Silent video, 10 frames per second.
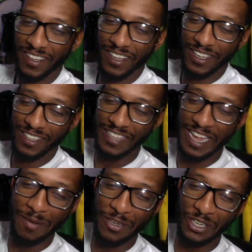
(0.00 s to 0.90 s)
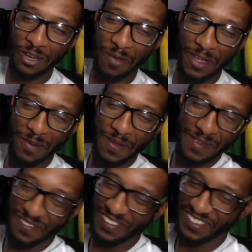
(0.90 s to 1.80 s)
Sandwich, she gonna make me.
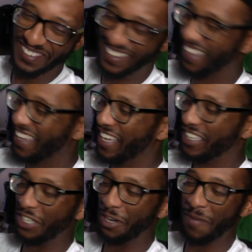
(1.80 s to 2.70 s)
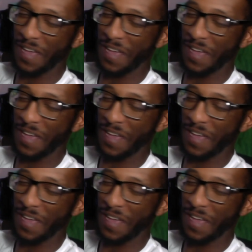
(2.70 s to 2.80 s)
She gonna make